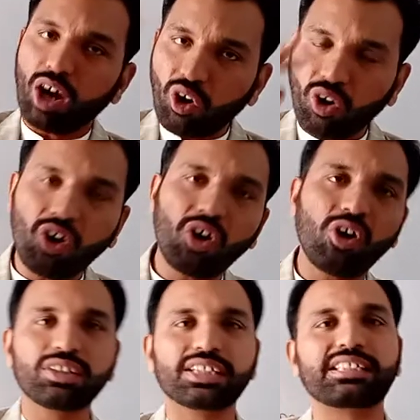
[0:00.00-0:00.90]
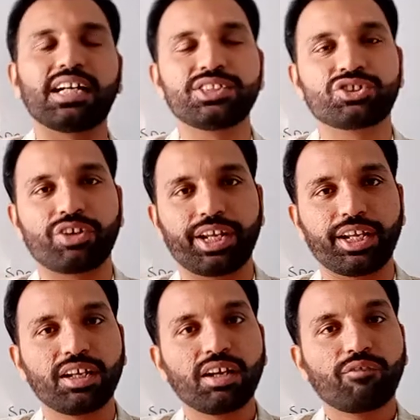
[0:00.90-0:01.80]
all the
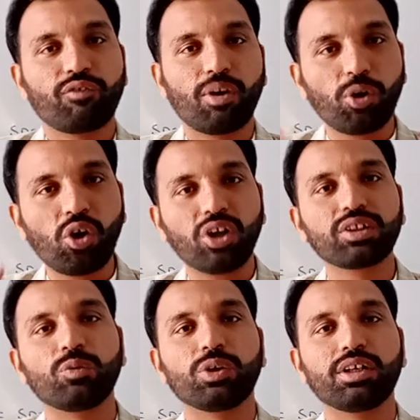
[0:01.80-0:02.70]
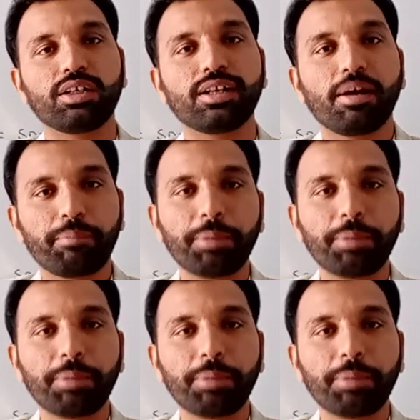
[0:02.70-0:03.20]
country, from all the world.